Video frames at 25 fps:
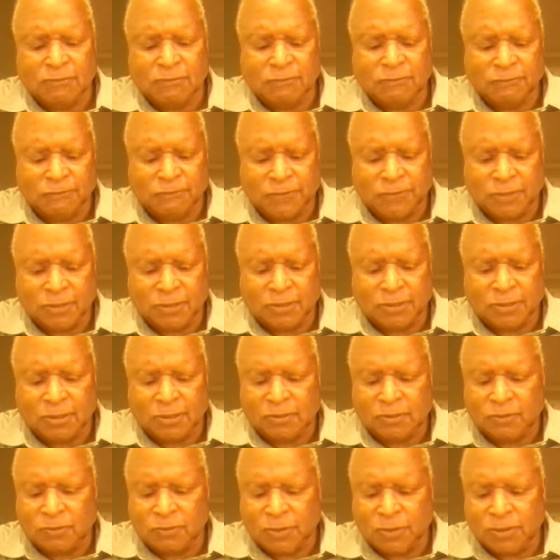for fear
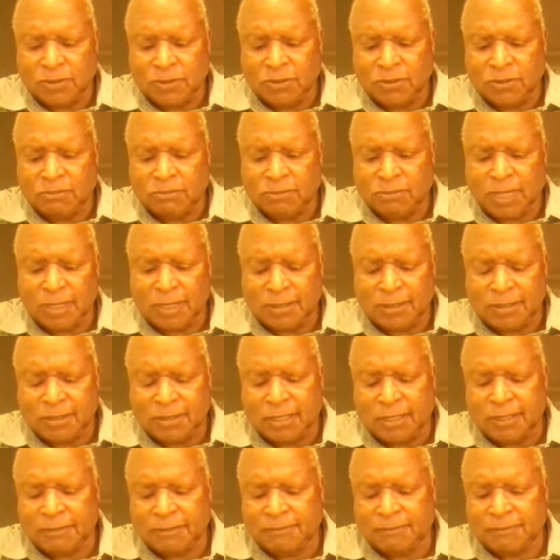of what you might
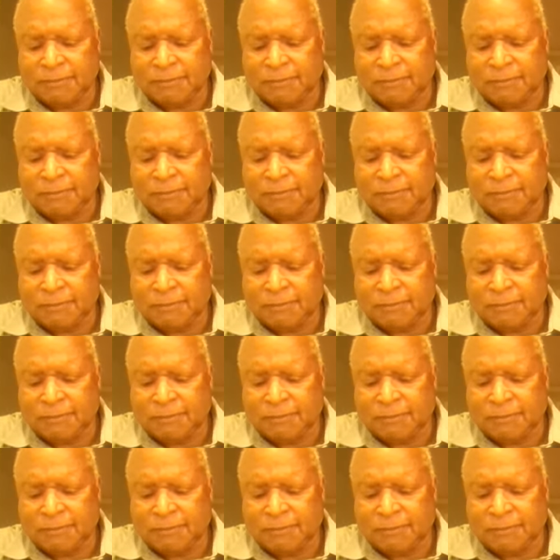say.